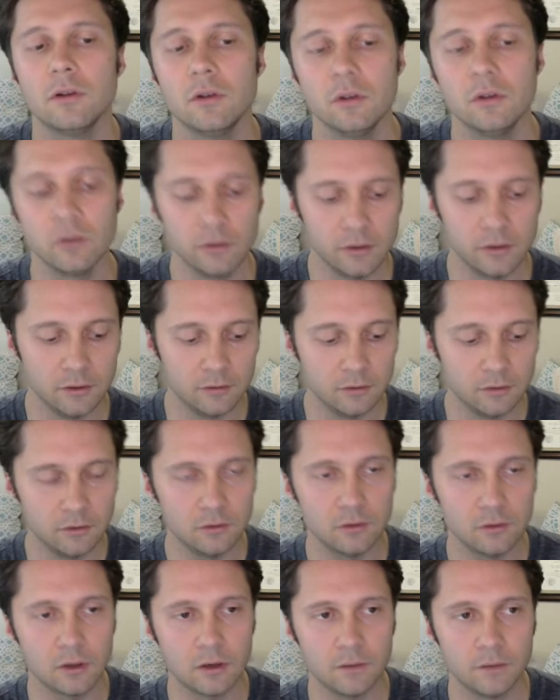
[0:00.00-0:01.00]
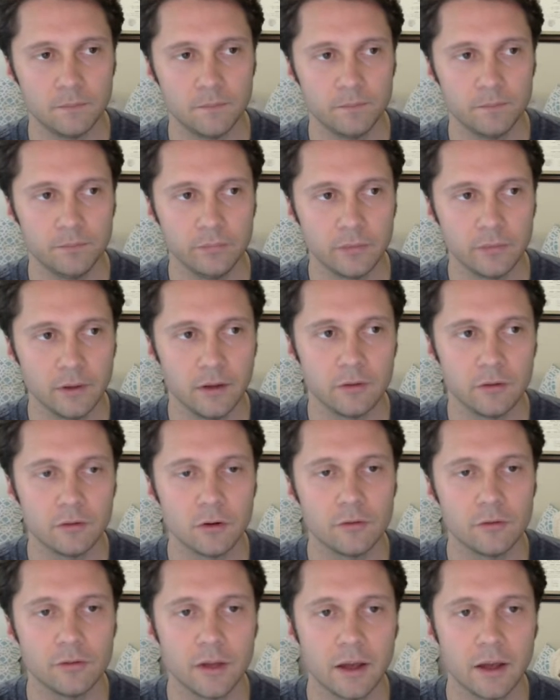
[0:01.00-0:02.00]
you'll need to
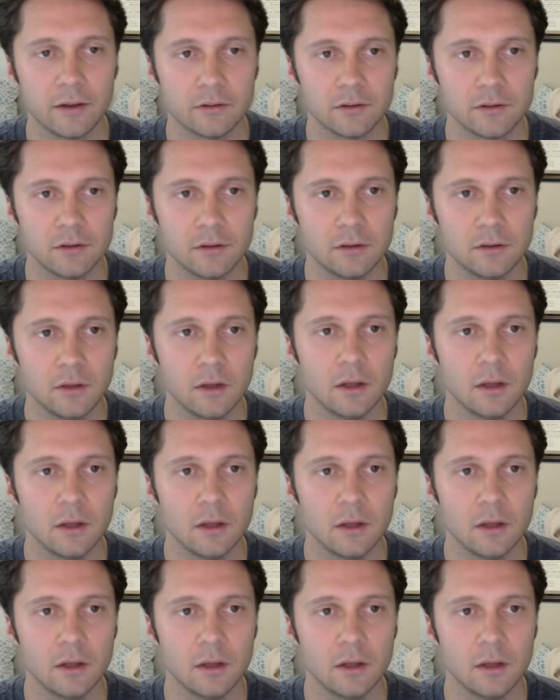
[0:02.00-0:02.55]
install Flask and